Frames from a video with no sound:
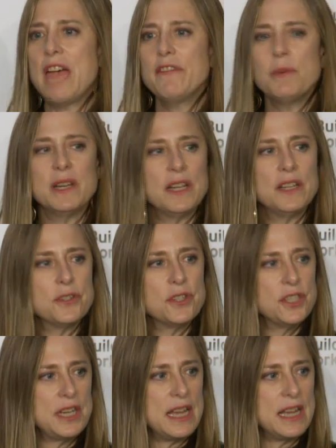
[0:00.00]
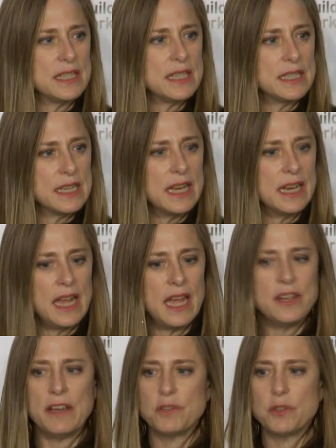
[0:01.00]
Everyone understands that to get
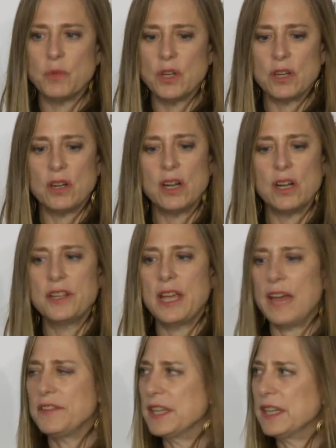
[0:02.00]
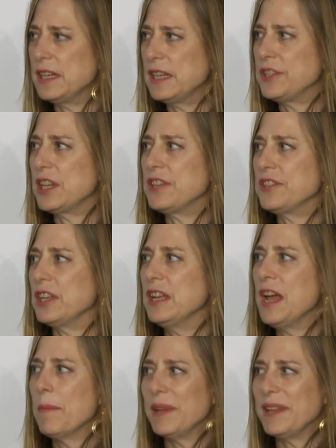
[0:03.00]
ahead, you have to work hard. You have to get an education.
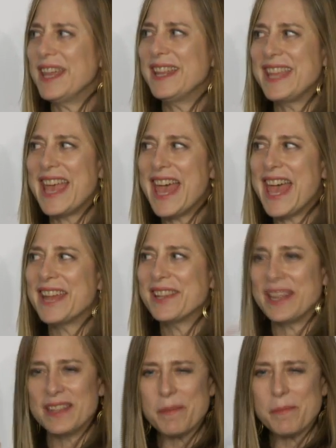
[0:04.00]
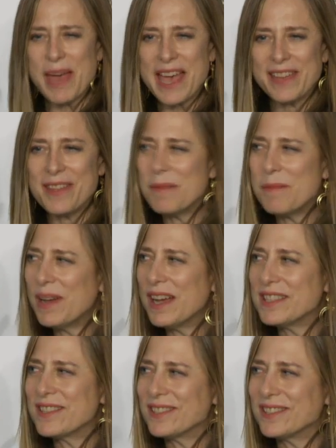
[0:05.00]
But then in the end, like in the back of their
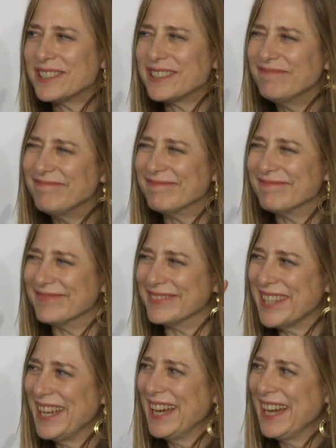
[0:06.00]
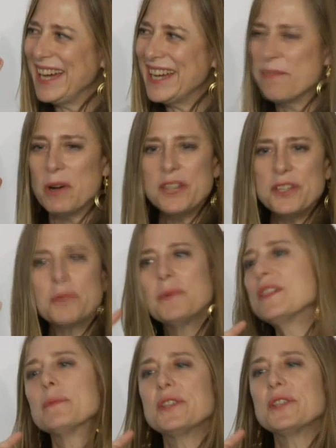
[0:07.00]
mind, they're like, I wonder
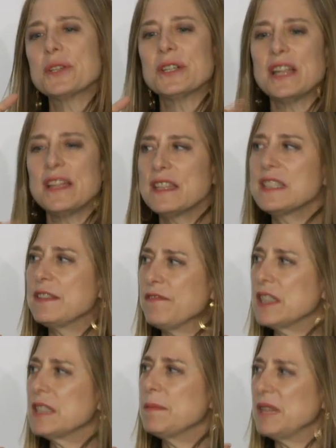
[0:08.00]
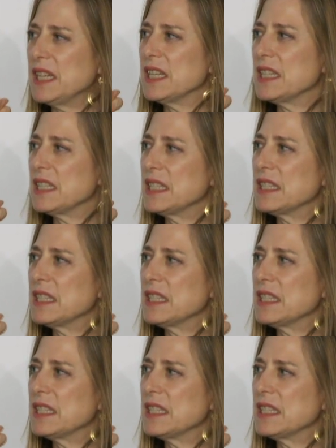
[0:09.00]
what the return on this investment is.